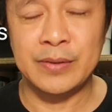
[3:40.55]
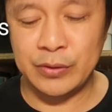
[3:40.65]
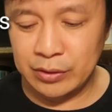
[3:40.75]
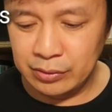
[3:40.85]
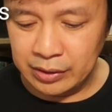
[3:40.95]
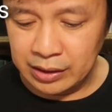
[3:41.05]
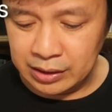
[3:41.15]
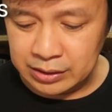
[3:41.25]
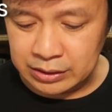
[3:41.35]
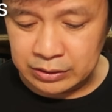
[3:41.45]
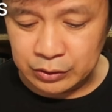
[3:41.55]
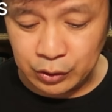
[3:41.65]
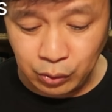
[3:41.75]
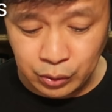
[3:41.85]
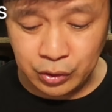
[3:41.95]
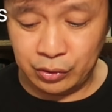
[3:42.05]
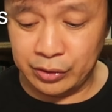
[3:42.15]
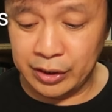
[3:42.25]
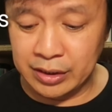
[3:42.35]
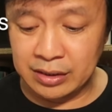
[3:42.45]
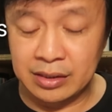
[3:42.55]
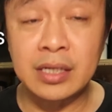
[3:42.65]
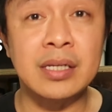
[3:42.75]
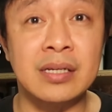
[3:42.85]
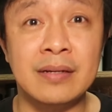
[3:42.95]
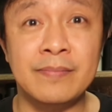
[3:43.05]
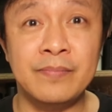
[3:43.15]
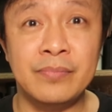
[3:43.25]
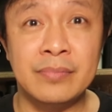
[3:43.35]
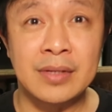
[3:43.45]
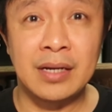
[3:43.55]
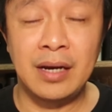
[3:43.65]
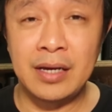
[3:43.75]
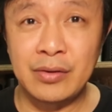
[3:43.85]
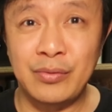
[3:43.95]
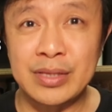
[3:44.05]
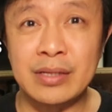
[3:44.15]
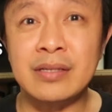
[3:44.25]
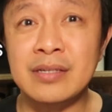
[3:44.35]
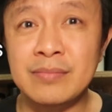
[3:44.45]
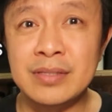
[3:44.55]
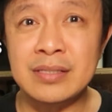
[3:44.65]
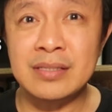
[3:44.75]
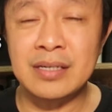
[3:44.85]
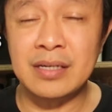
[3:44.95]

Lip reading: So it is so short that, like what the terms